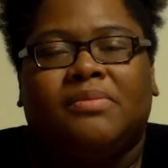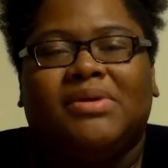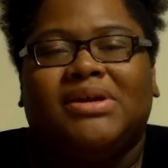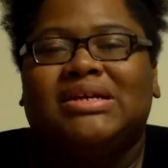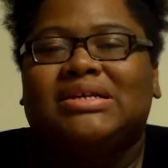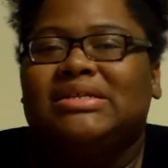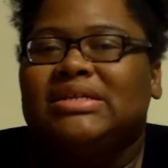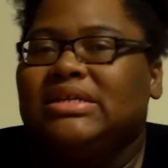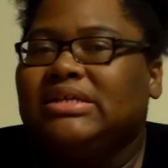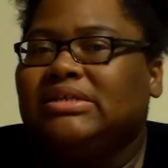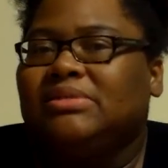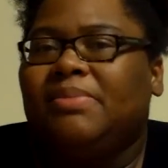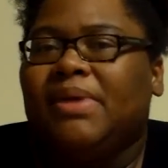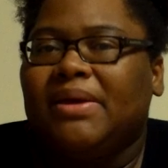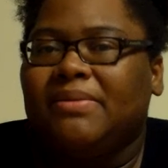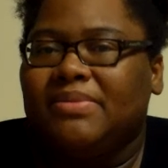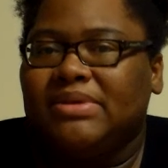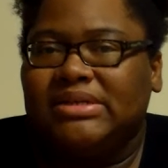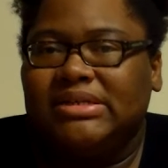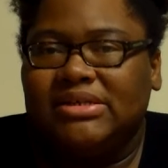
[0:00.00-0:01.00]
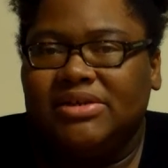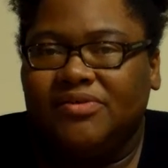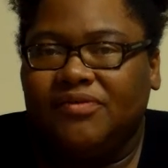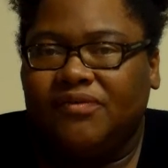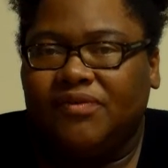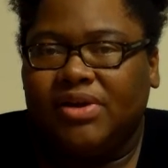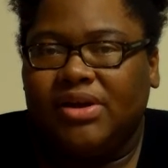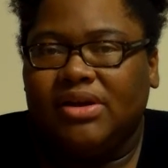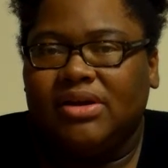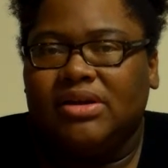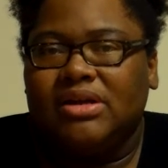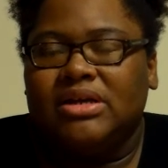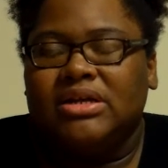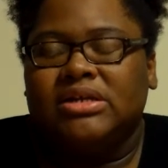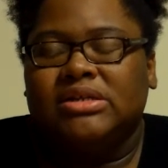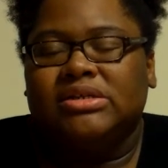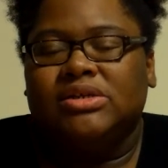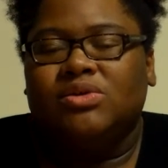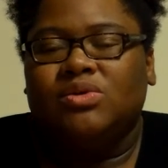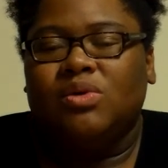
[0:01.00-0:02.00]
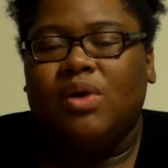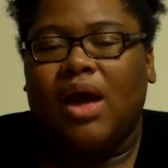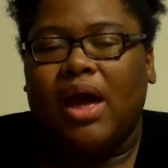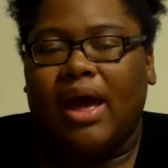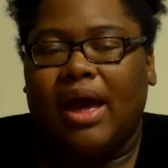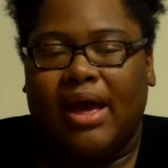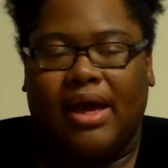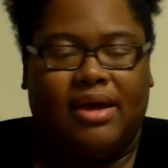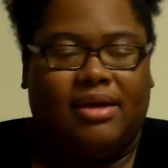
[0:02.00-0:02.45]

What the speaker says: Because each baby's different. So